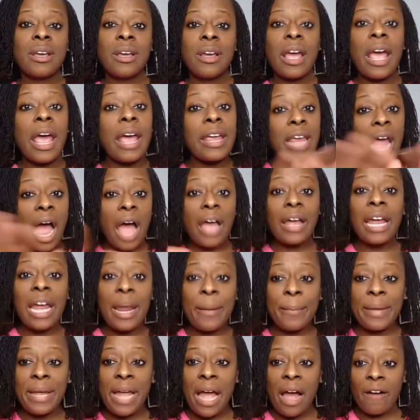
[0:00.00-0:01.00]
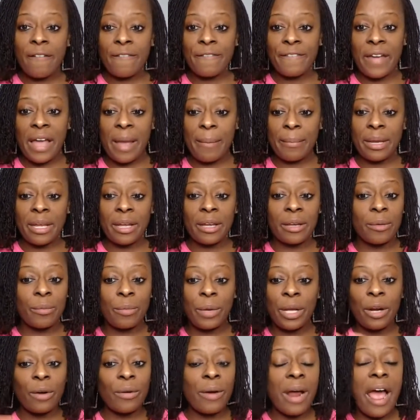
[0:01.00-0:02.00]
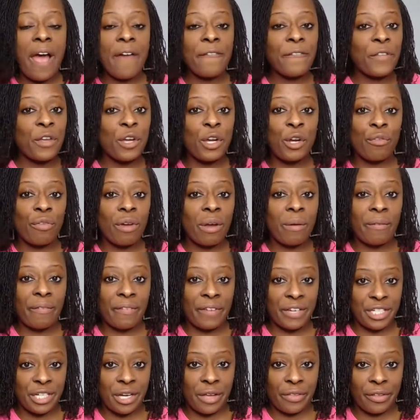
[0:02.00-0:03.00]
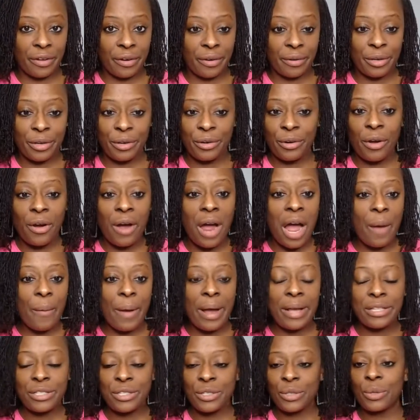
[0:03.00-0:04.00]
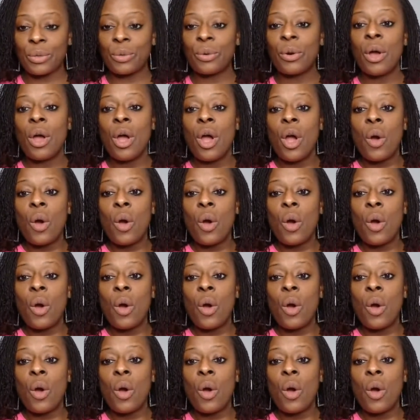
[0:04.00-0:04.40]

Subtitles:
And y'all hear me out, family. We don't have to agree with each other. You know how I do.